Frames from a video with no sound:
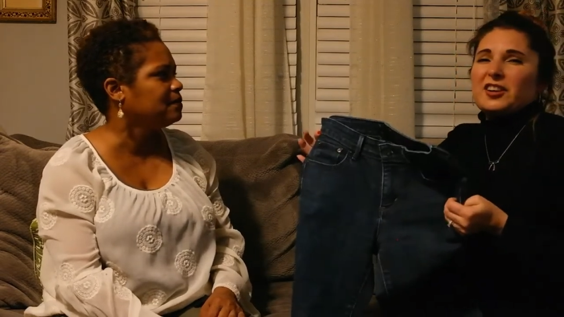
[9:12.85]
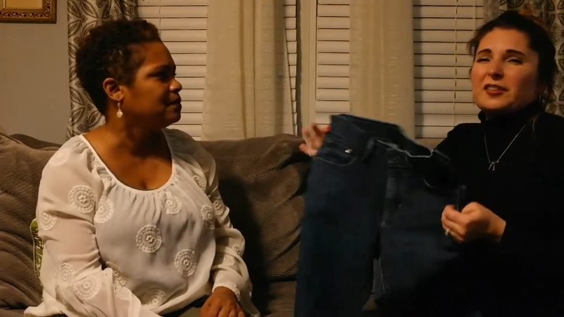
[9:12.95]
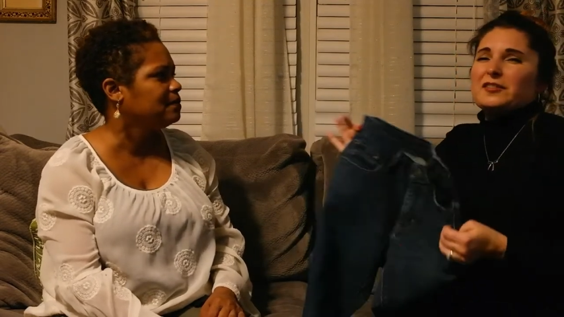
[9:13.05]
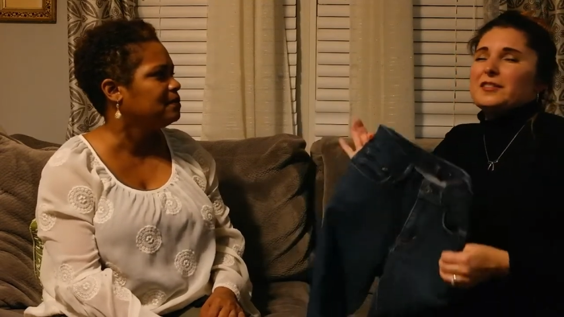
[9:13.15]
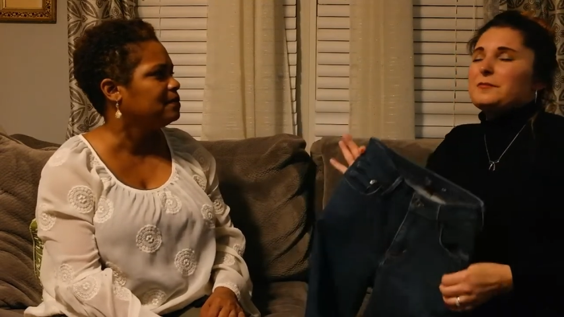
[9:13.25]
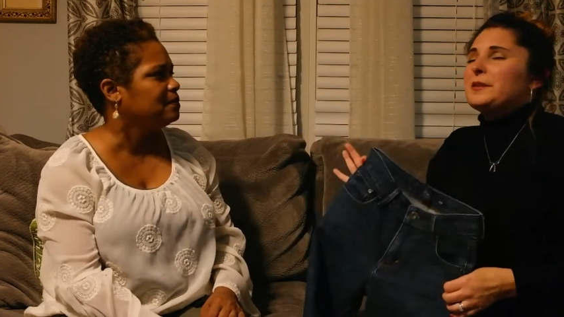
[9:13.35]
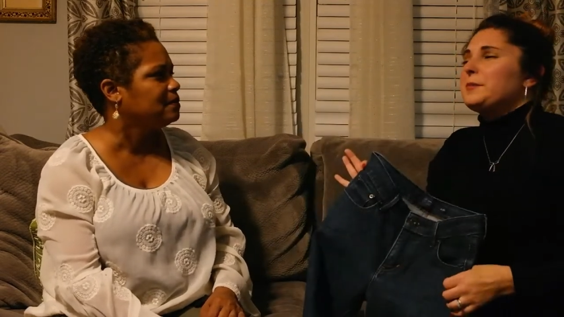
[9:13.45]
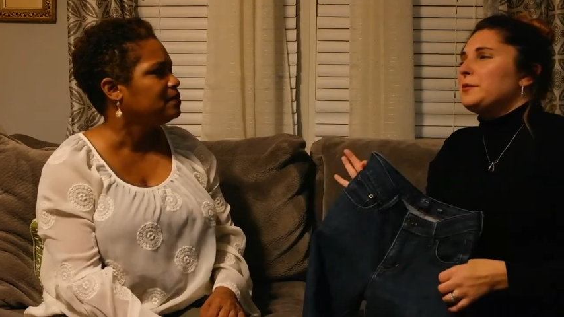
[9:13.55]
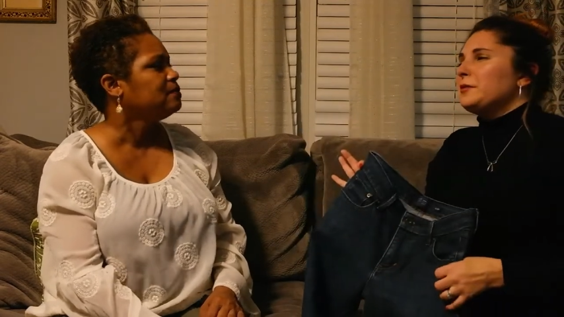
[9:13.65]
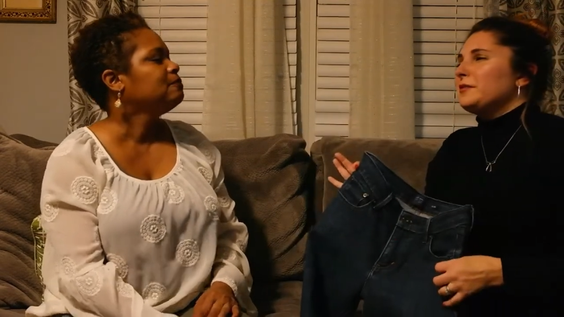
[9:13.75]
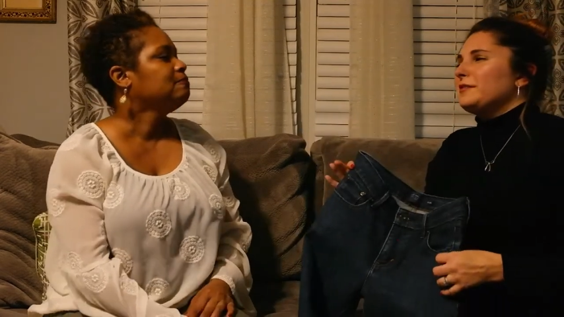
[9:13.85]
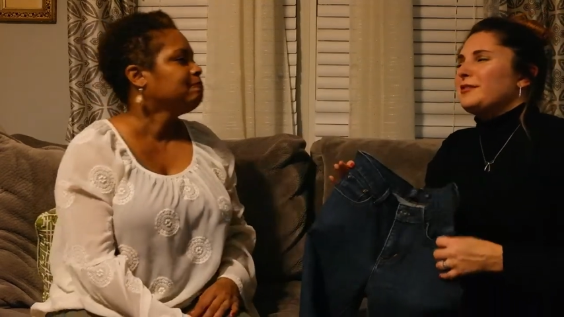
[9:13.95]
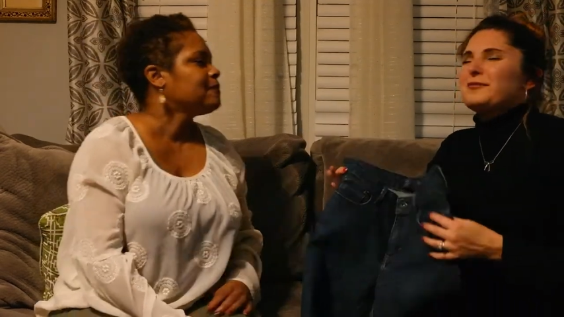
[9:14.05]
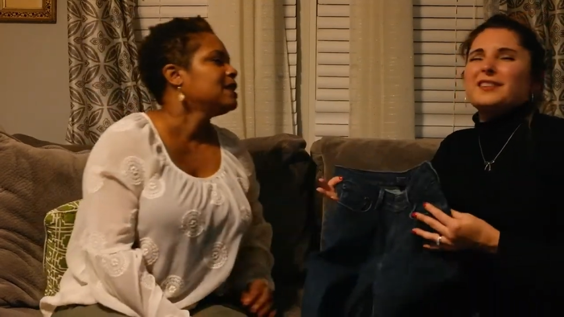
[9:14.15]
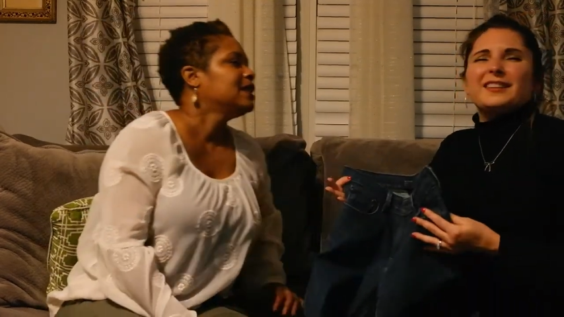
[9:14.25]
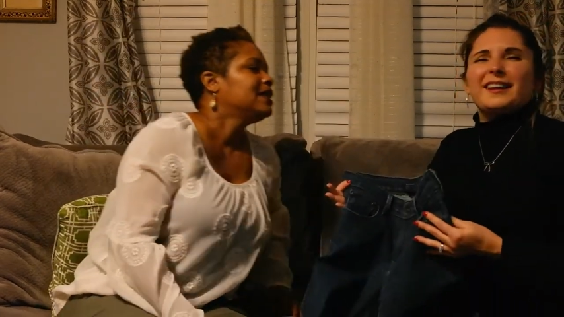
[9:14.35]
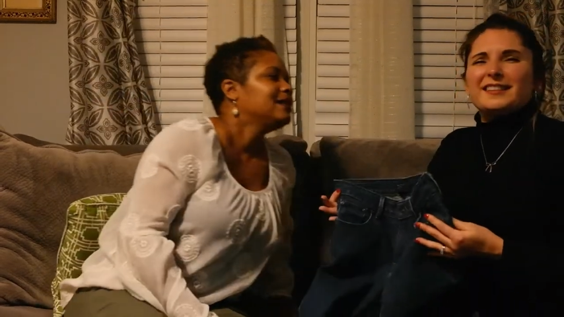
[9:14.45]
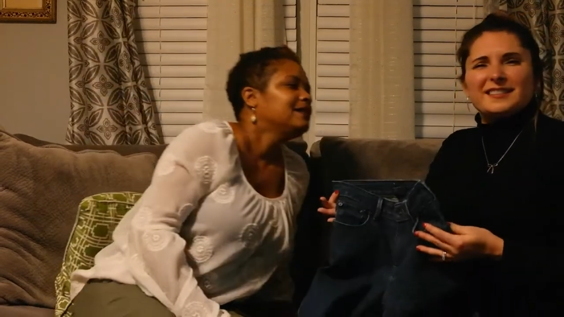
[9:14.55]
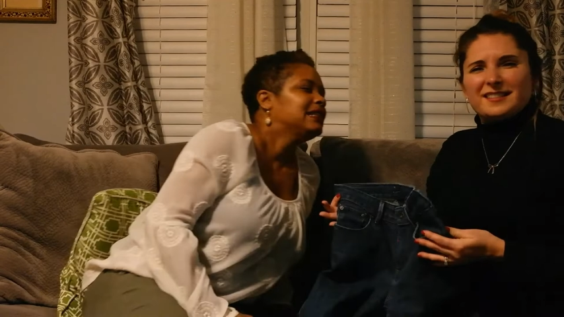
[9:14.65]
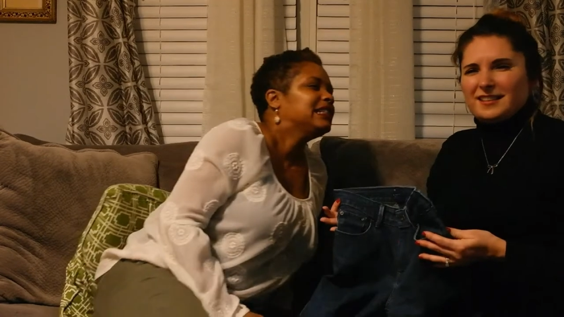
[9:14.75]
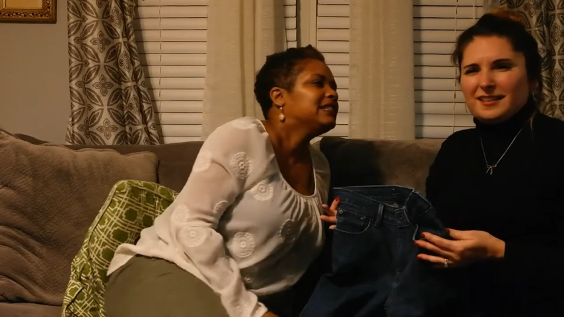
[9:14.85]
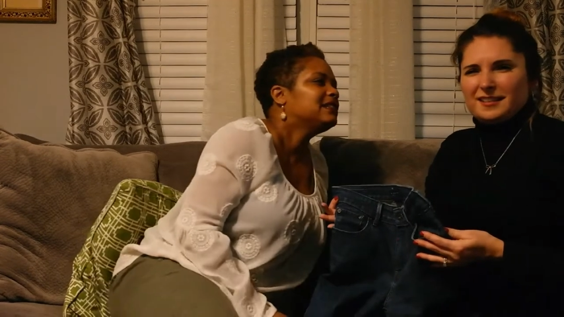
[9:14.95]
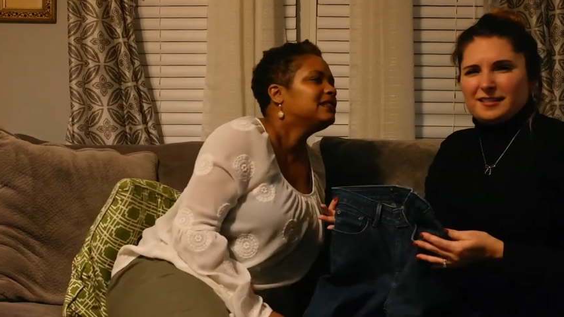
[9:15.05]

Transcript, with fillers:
Speaker 1: I know some people don't really like skinny